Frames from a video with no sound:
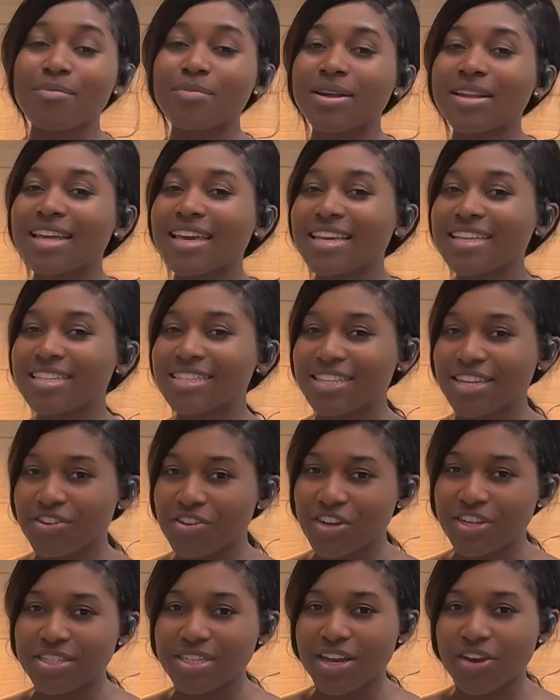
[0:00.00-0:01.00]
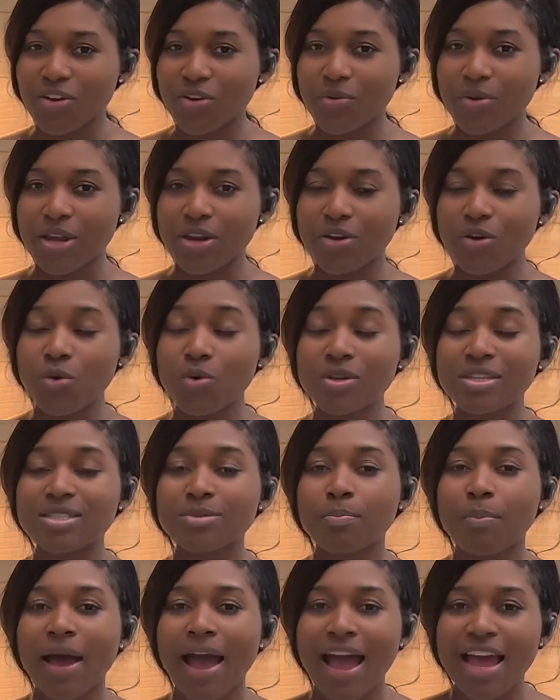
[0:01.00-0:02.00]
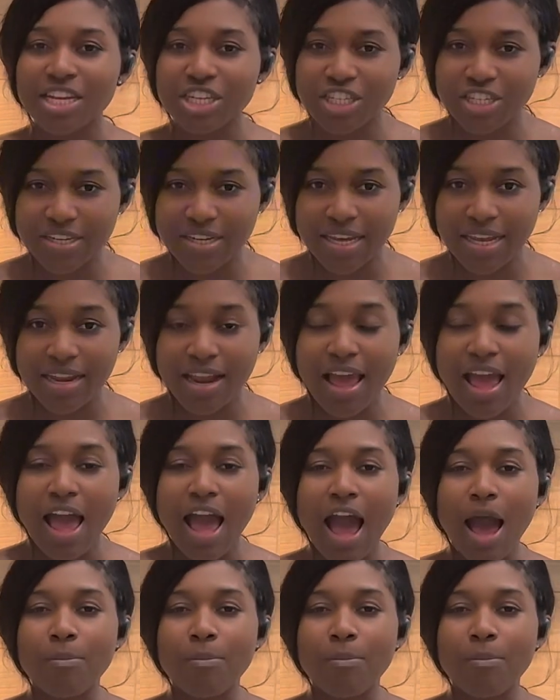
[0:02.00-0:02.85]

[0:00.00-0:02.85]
an interior decorator who is passionate